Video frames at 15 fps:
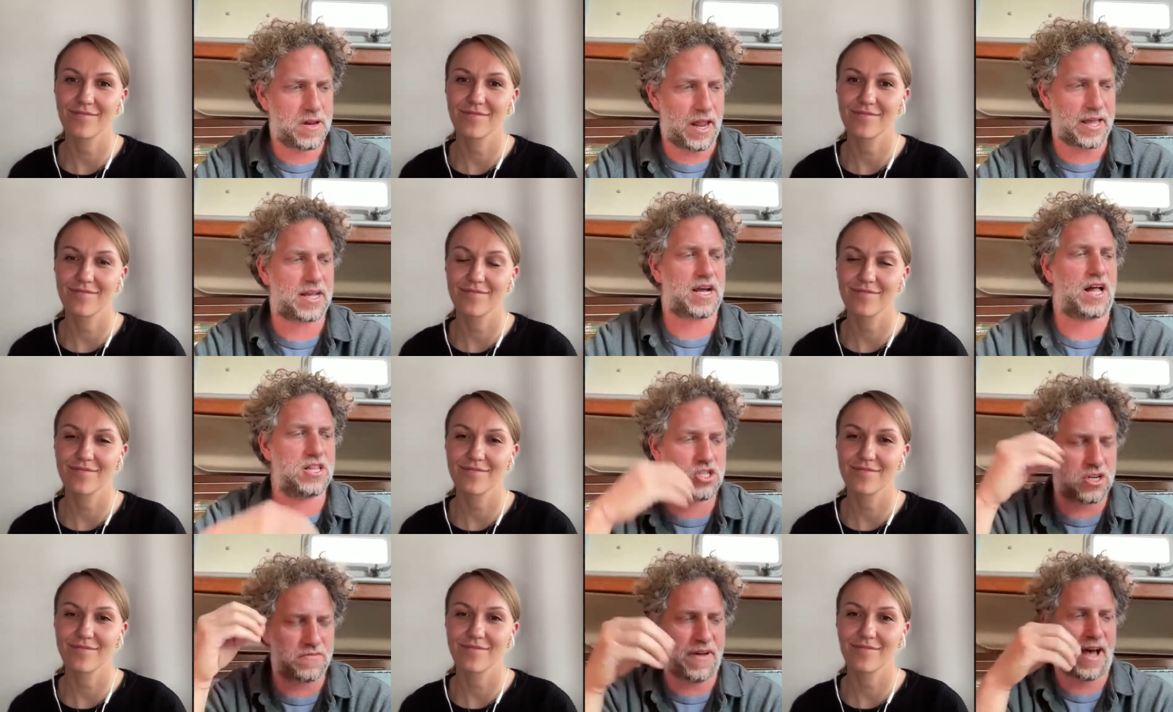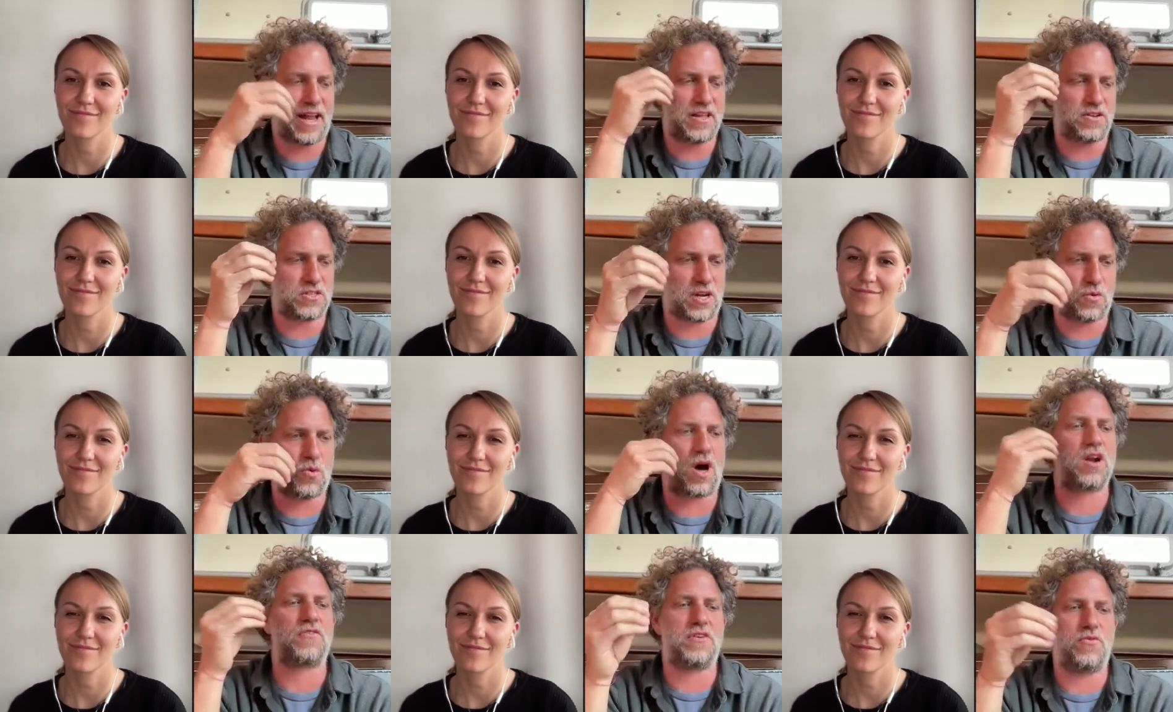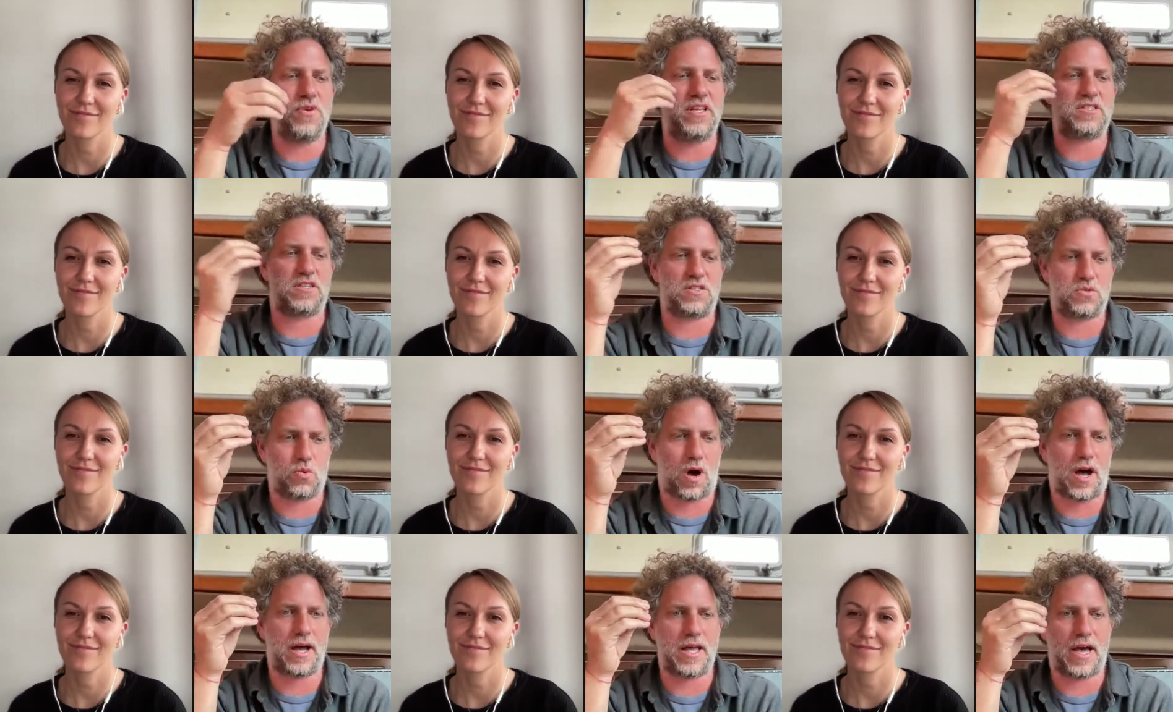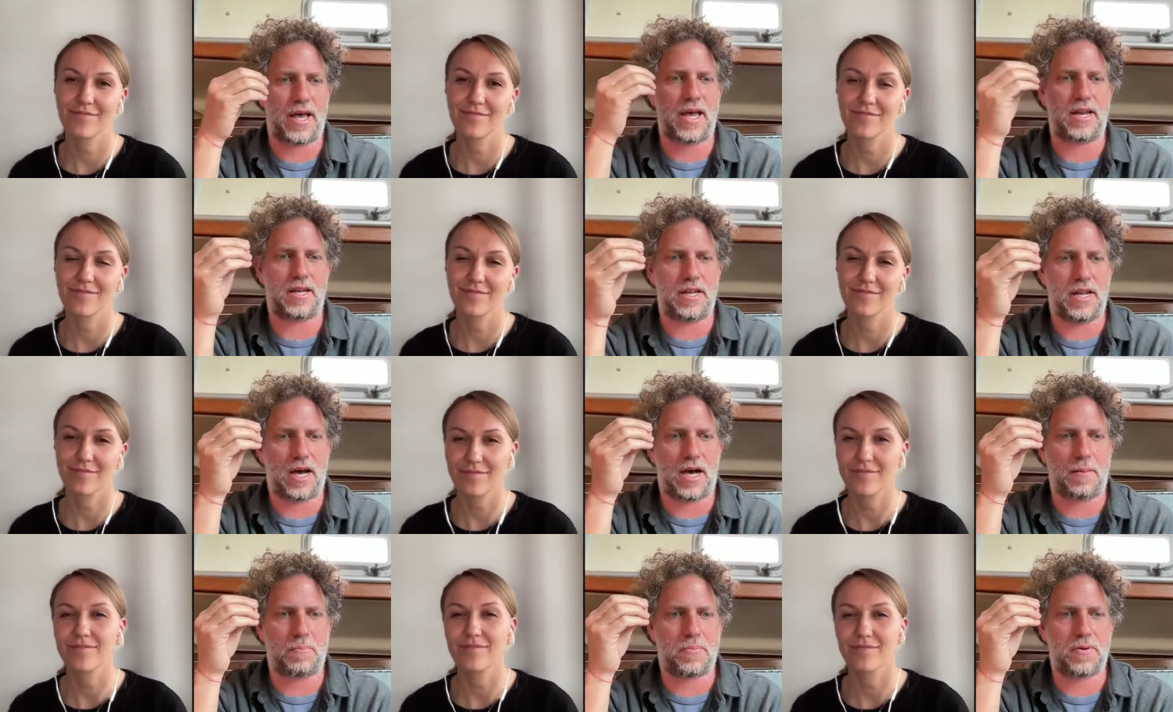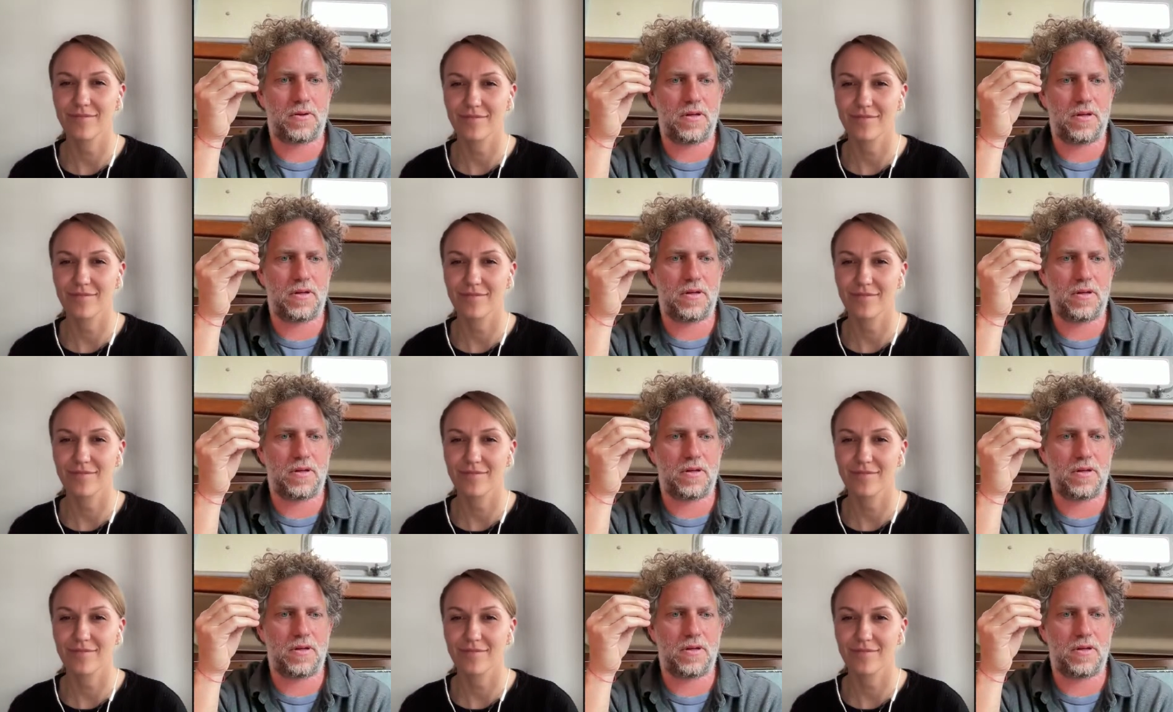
Speaker 1: like culture values are one of the reasons why I ended up